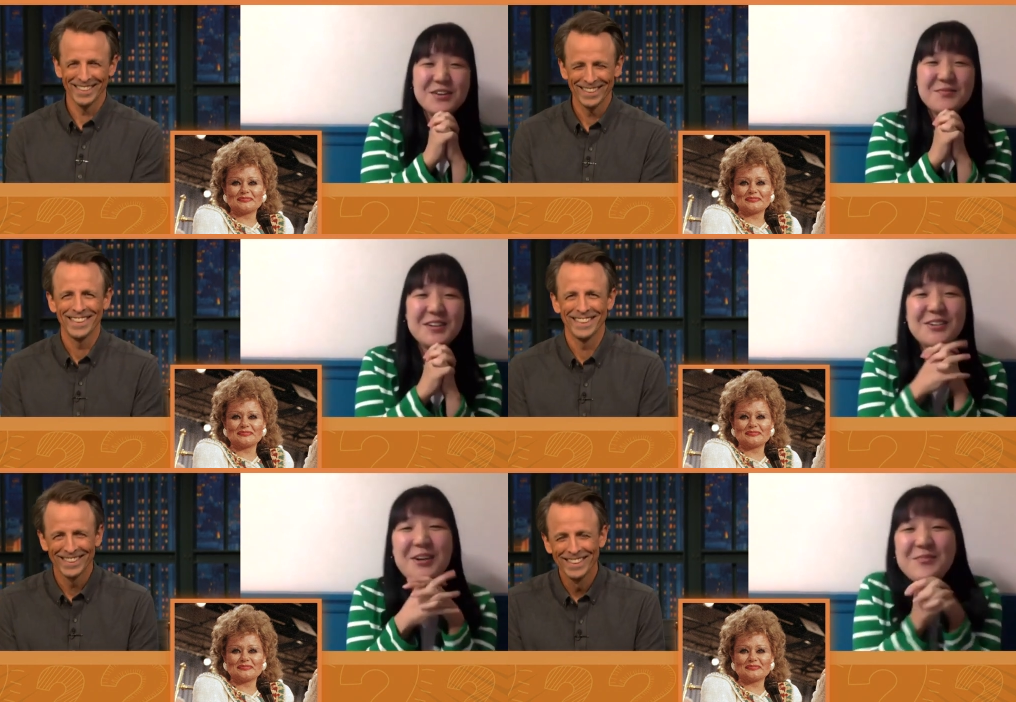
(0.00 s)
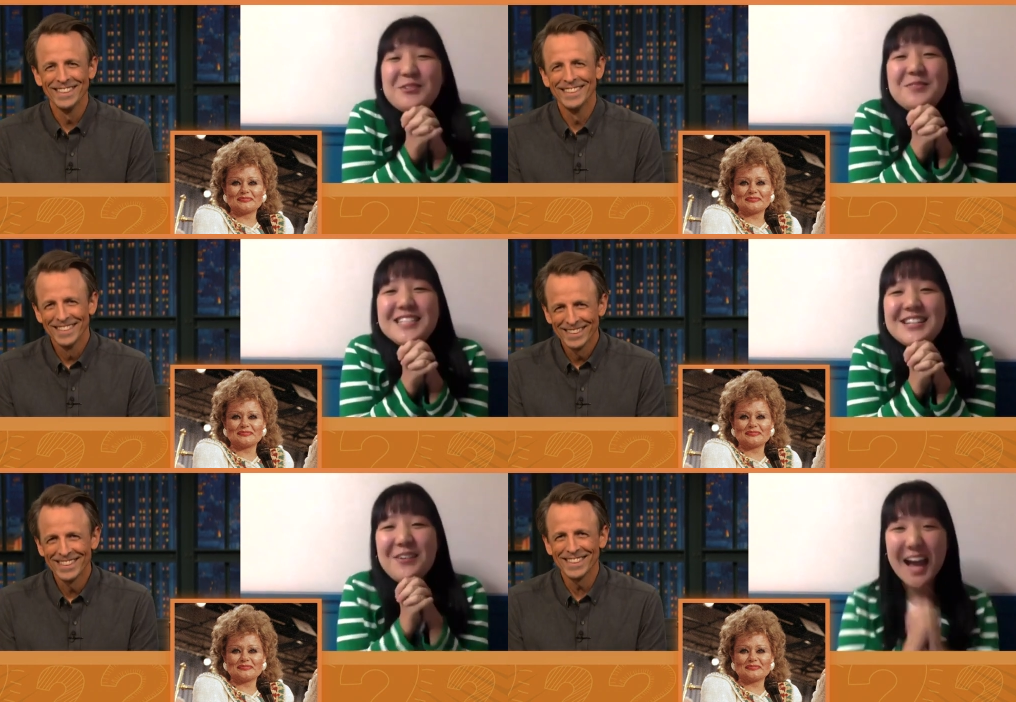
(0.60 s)
Speaker 1: My grandma will be
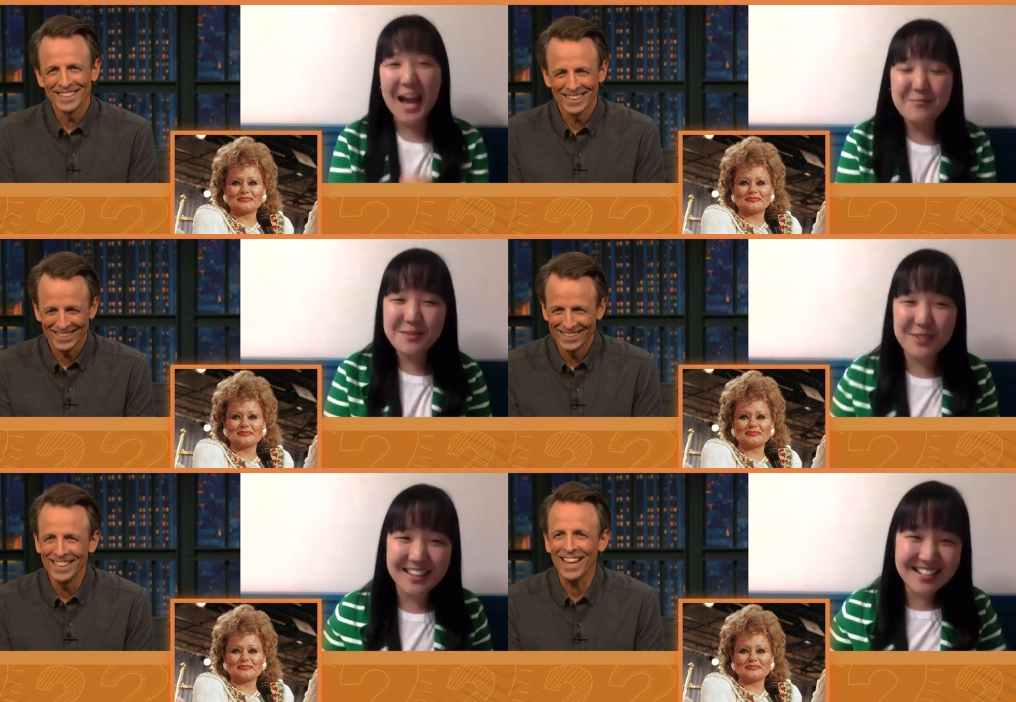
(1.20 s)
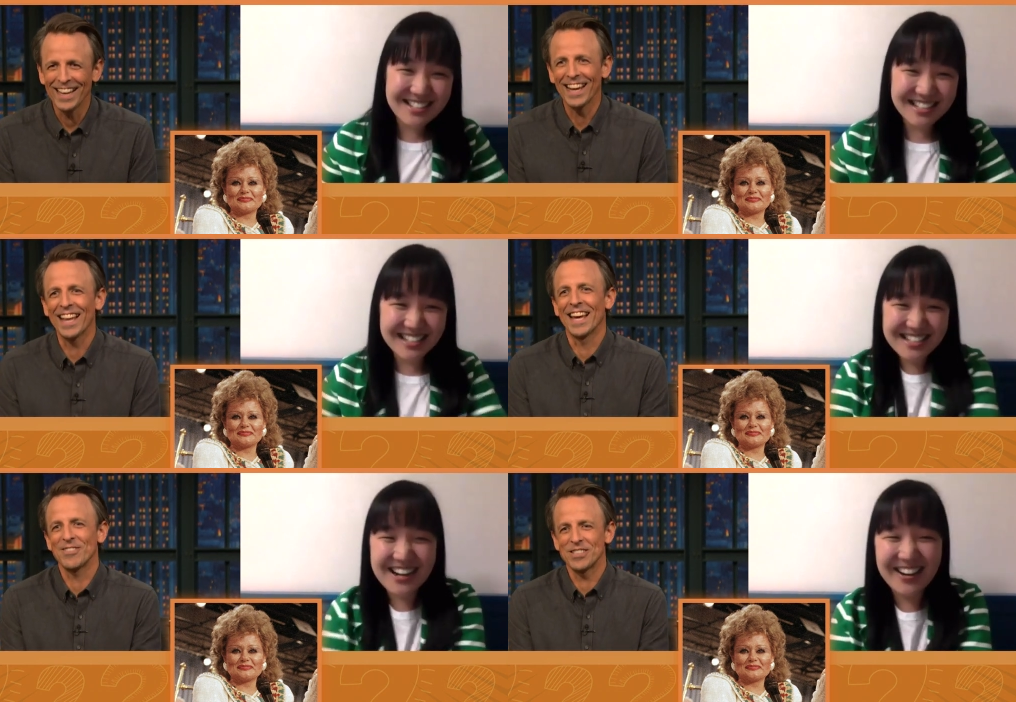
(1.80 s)
so happy
Speaker 2: by yeah, the Jesus Yeah, yeah,
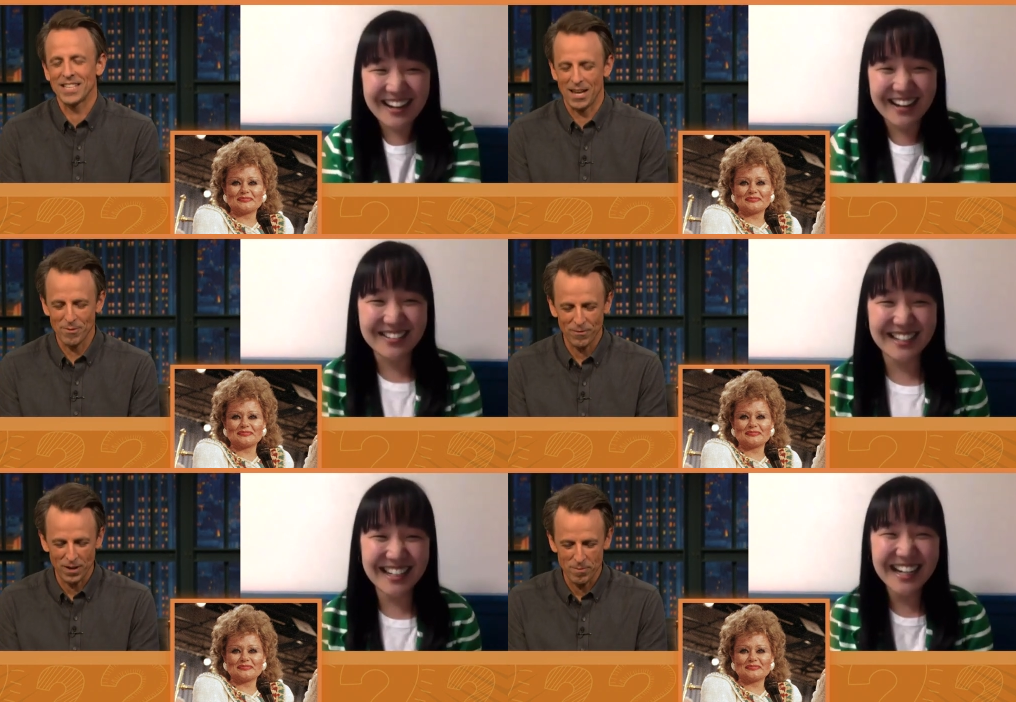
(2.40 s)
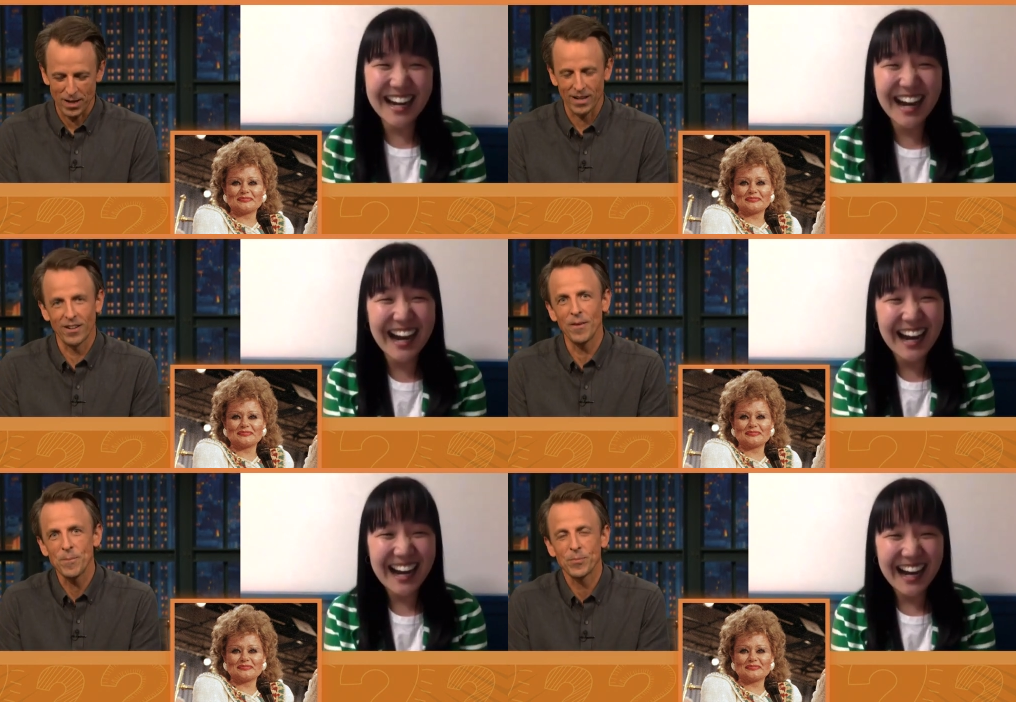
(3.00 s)
that trip. was Tammy Faye
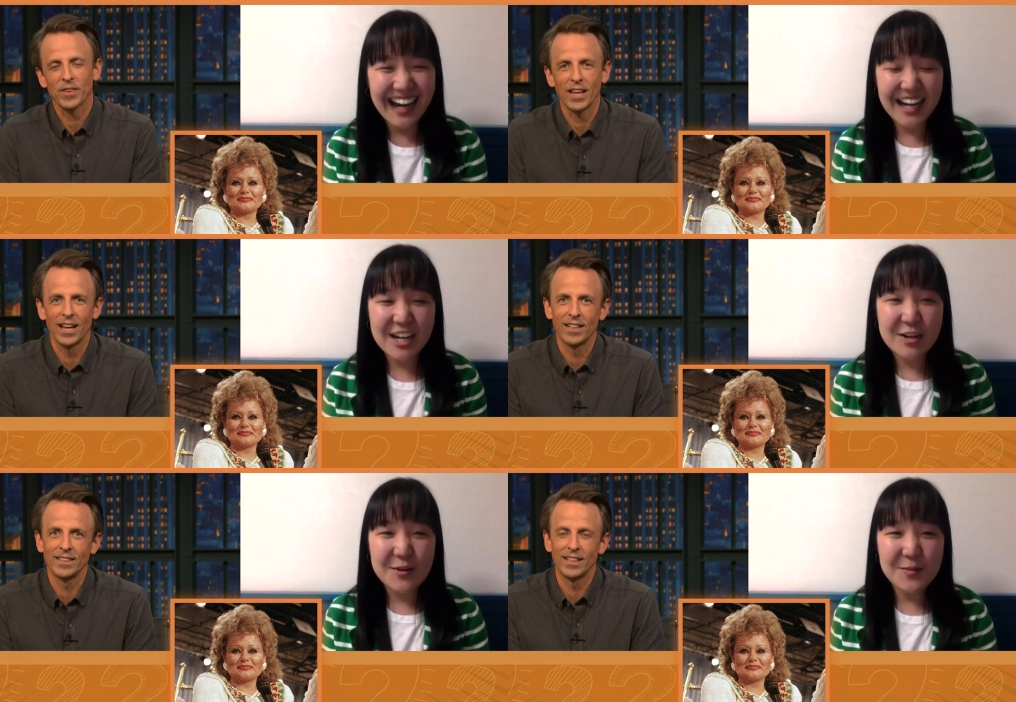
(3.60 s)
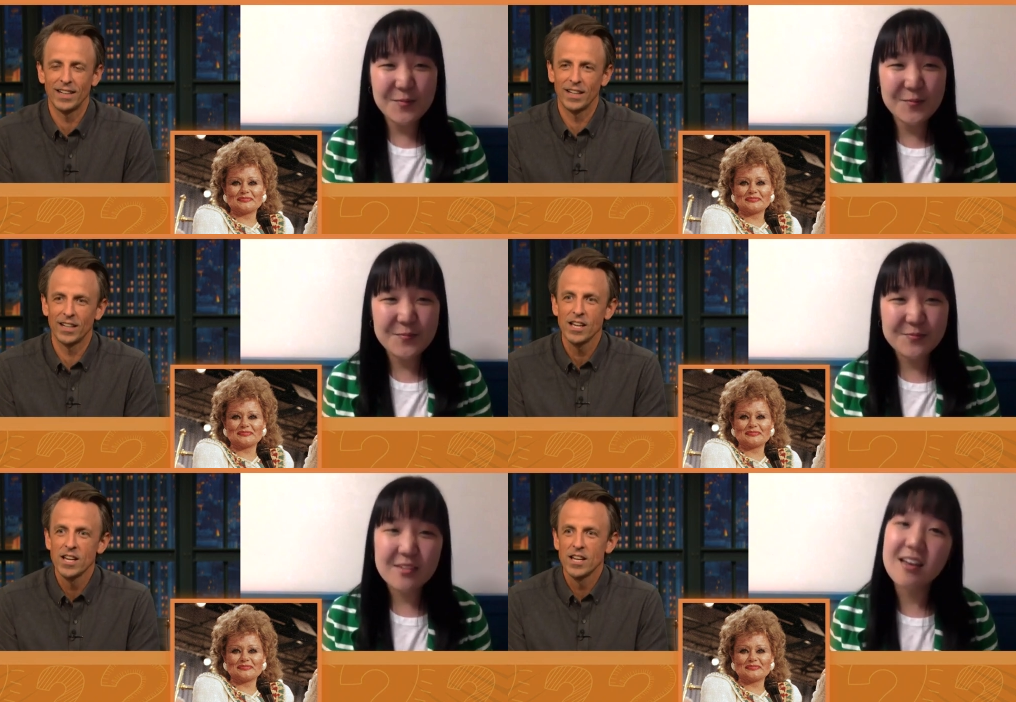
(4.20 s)
Bakker. And uh,
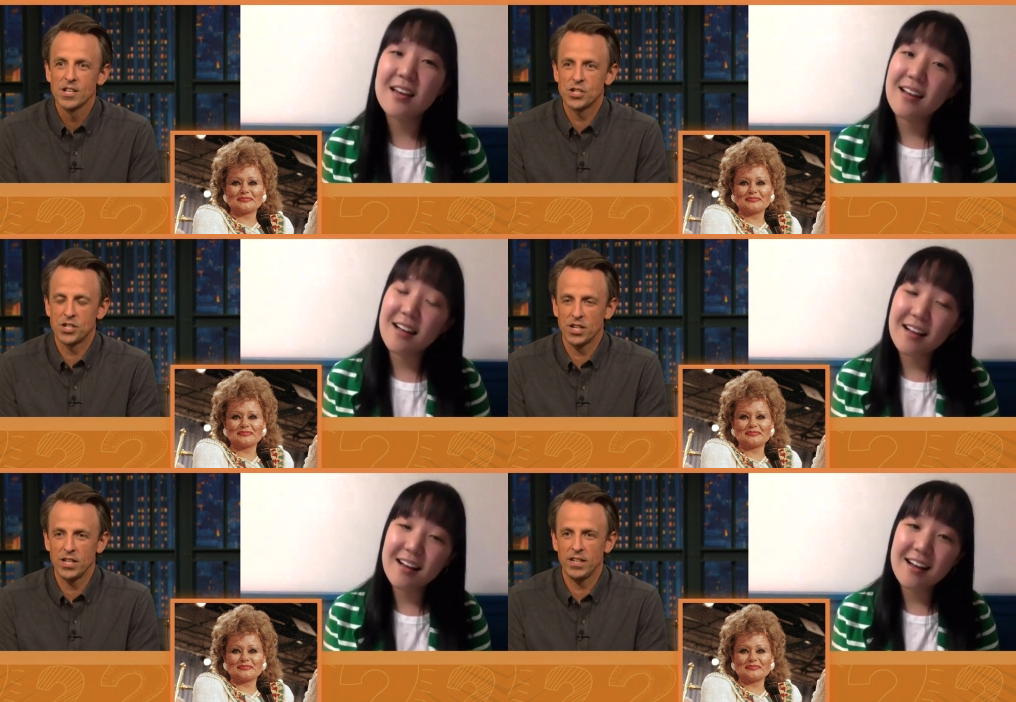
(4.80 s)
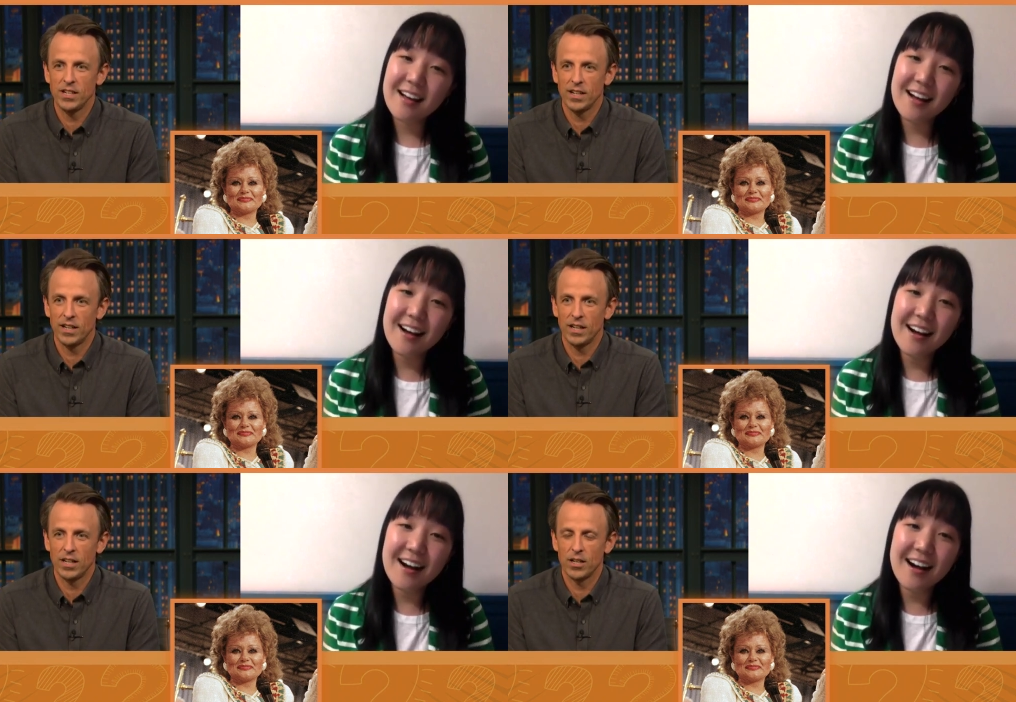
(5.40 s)
she,
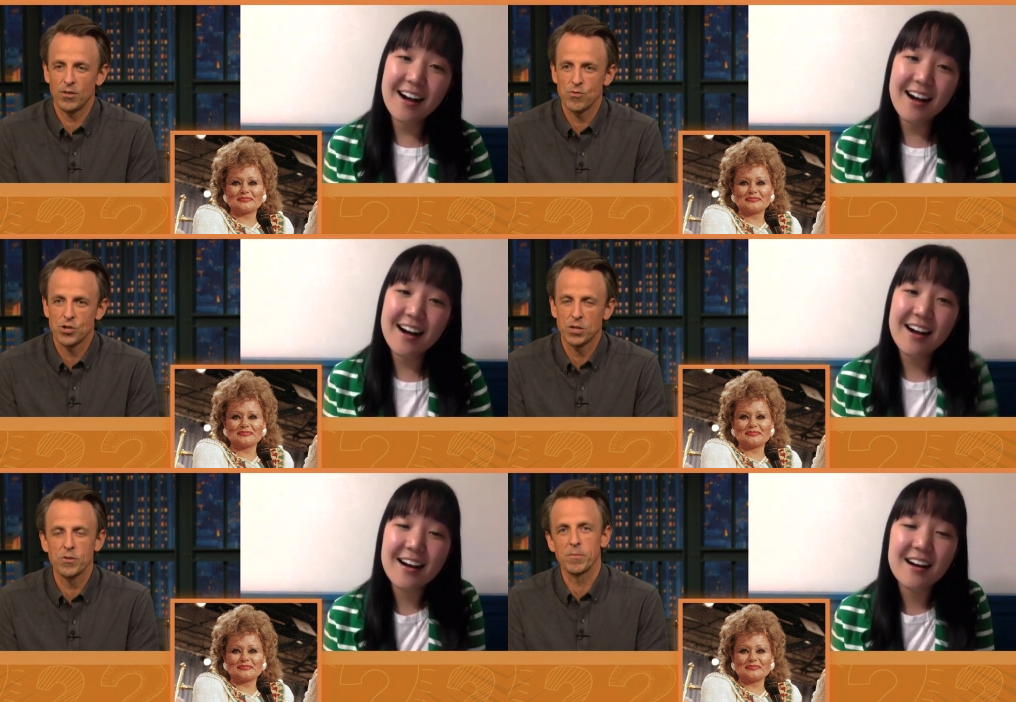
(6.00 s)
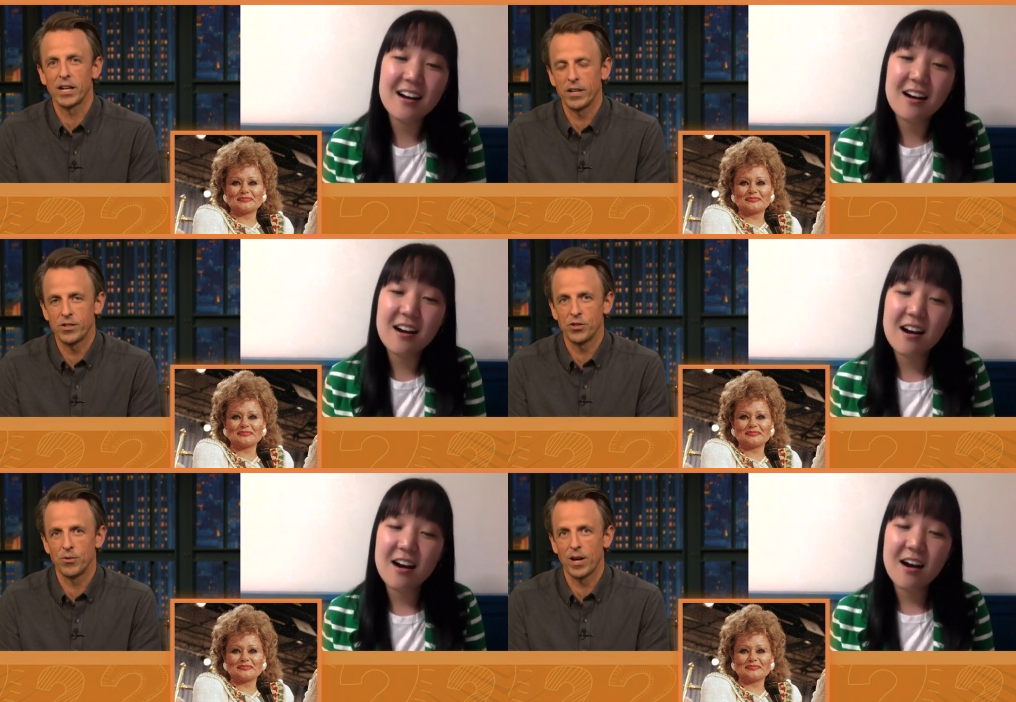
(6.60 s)
uh, she was married
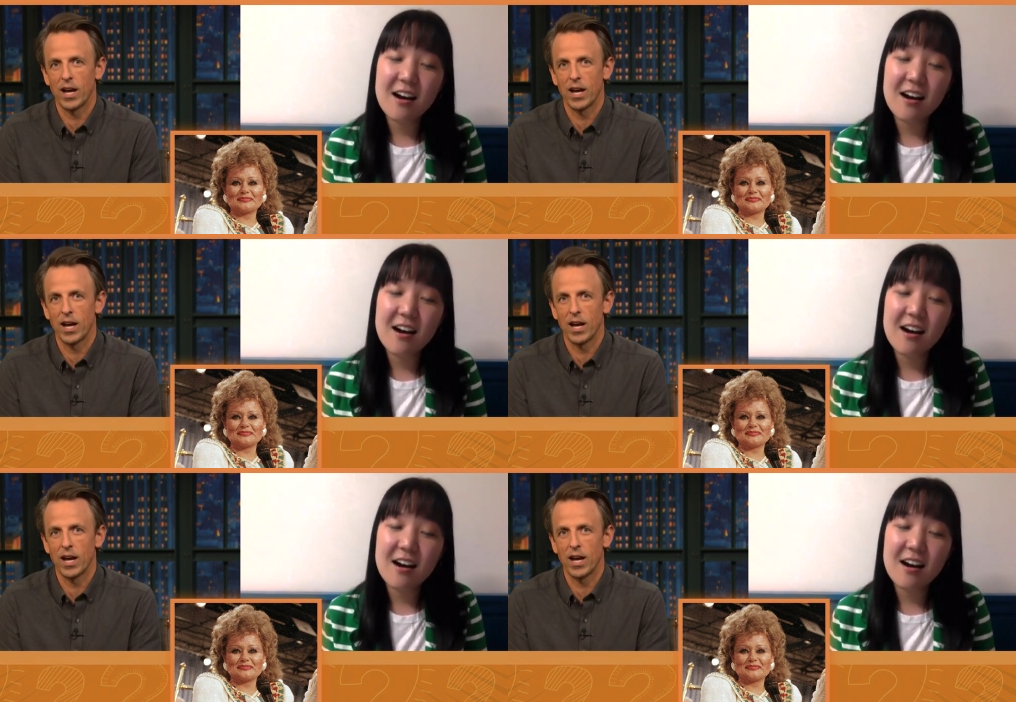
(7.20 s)
to a